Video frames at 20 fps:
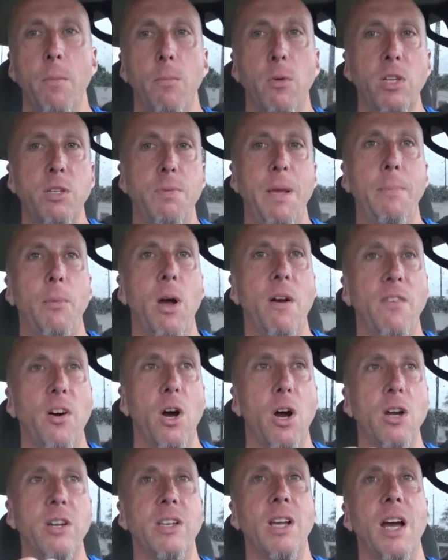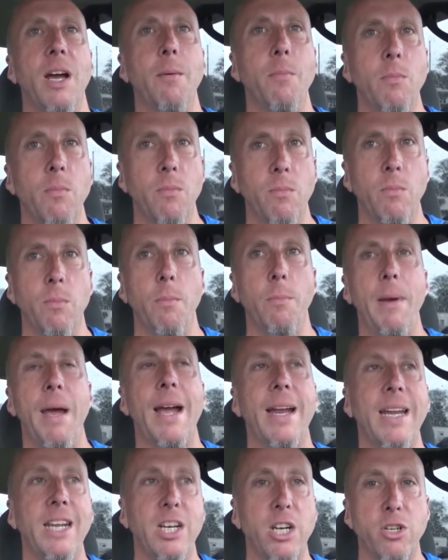Most people have a hard time
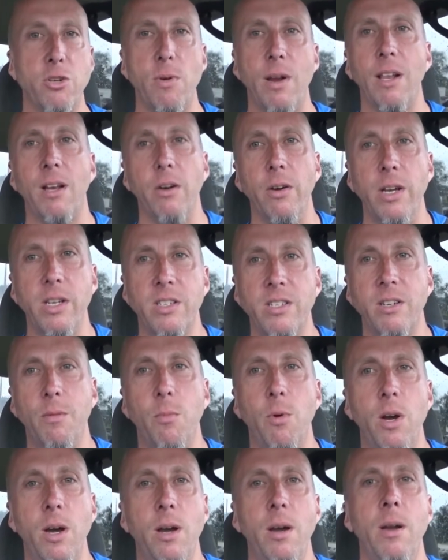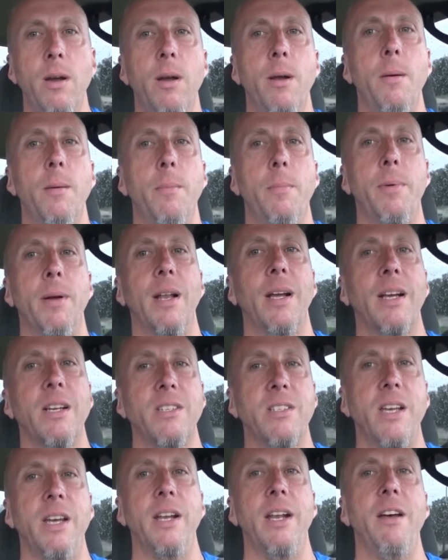backing a trailer in somewhere, but like
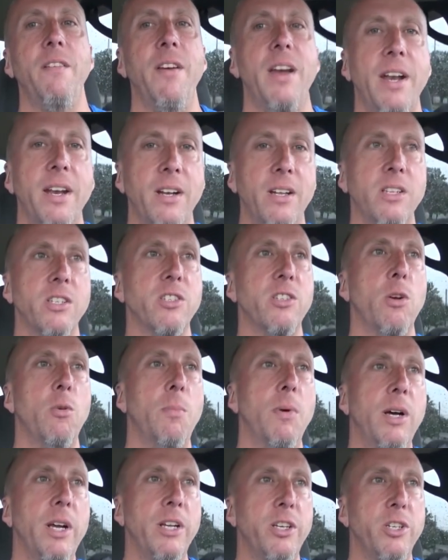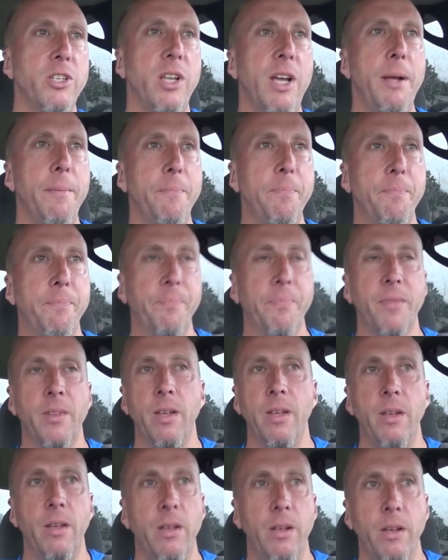I said, I've had it on so much that
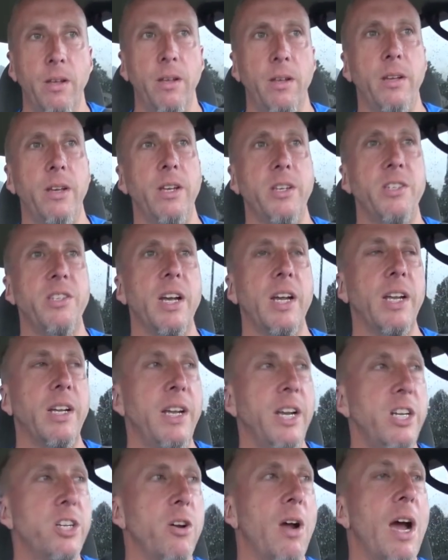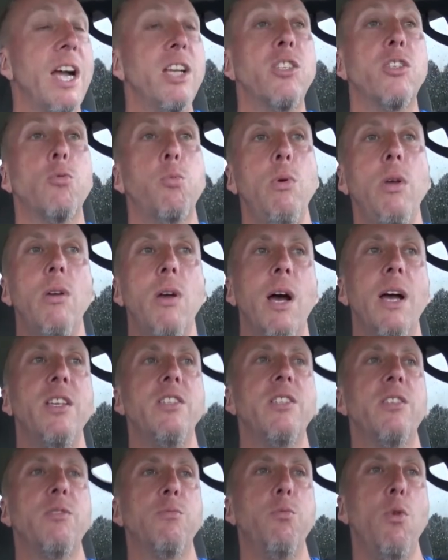it's second nature. I, sweep,
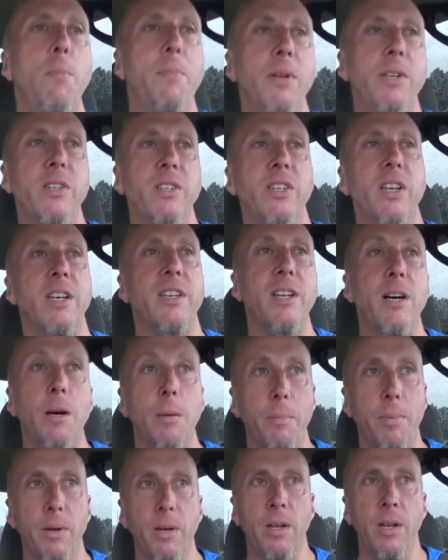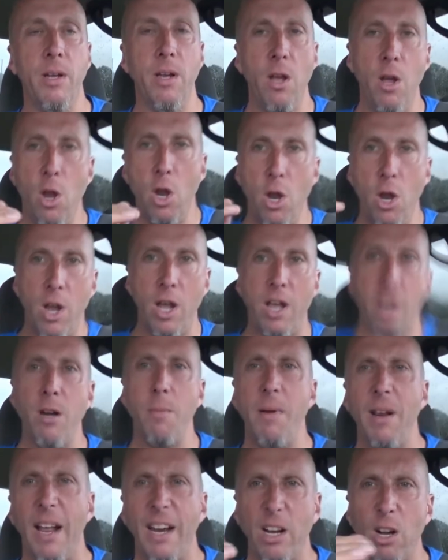I swoop into the dump and there
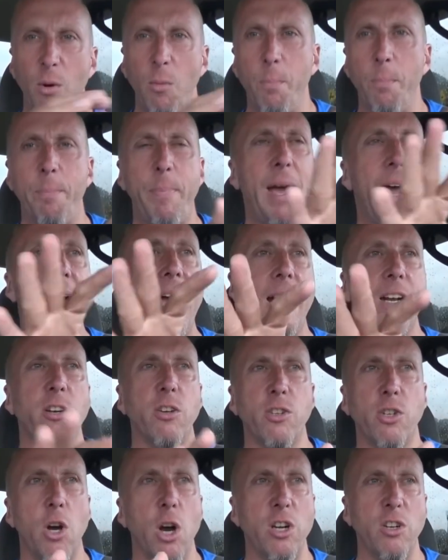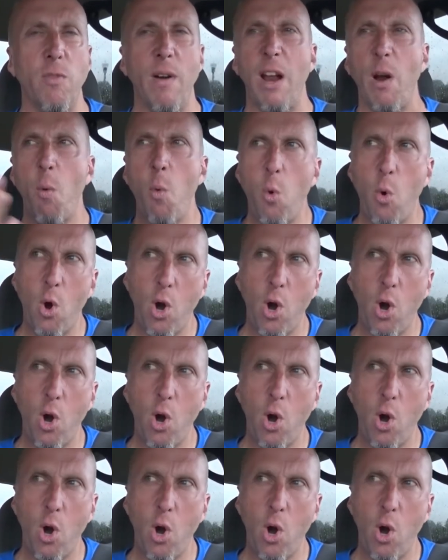will be like packed. There's cars right.